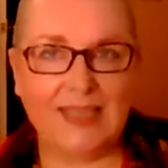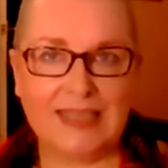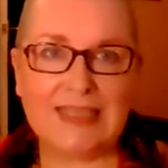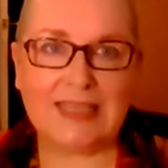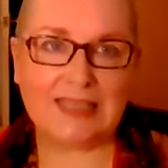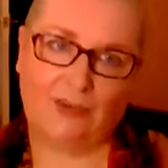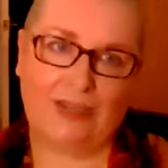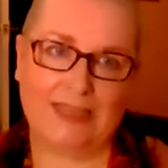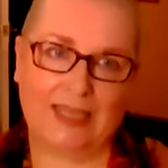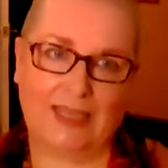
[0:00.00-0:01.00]
is
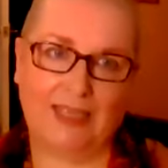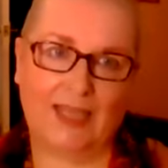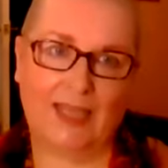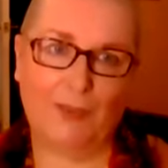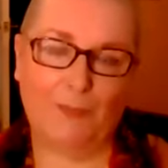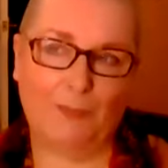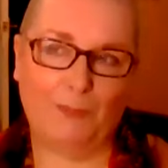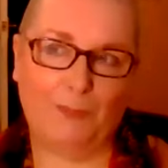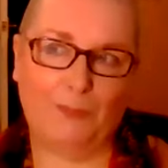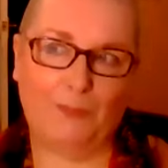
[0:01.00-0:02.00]
exciting.
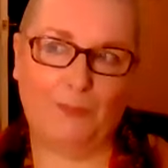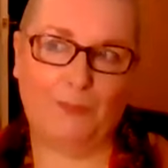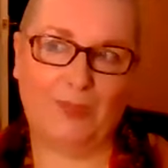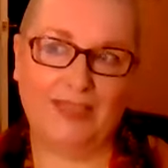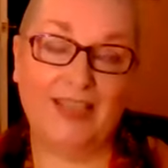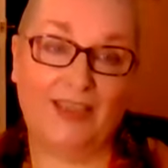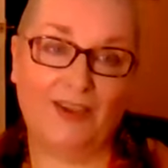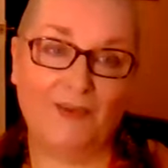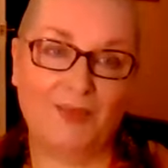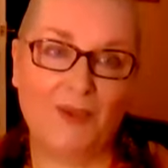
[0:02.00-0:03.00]
And yeah,
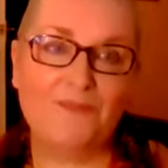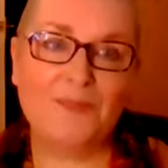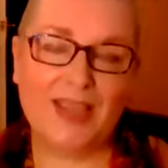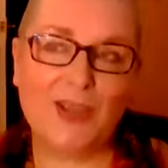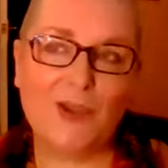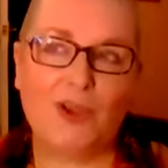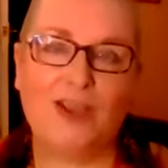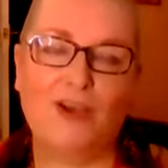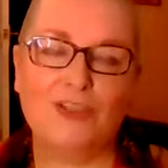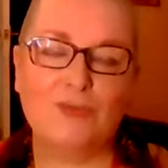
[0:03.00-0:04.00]
I'm being quite
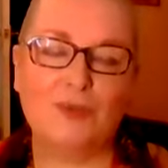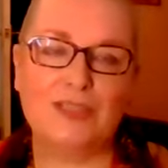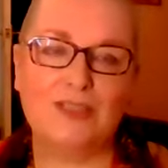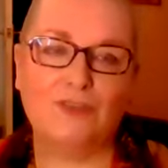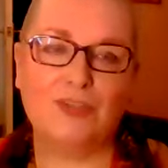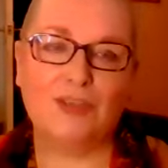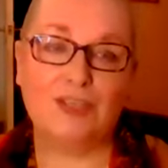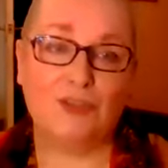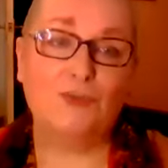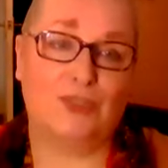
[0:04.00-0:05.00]
hard on myself because I
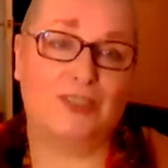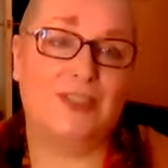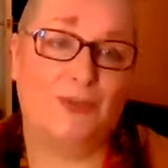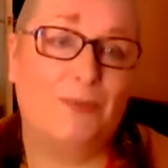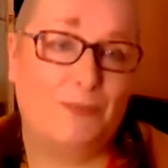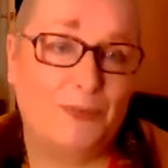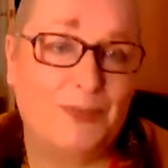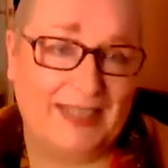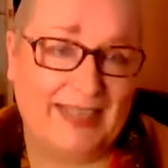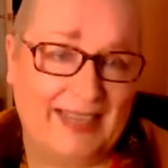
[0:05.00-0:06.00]
do want to do it
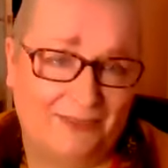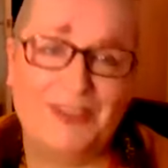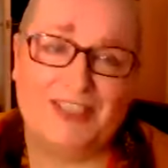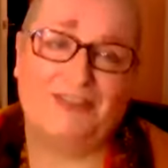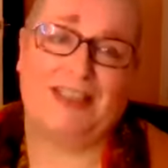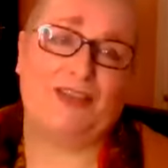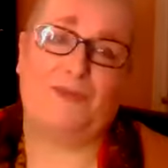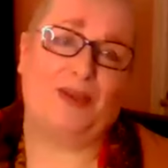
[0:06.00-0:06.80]
properly. I want to do it so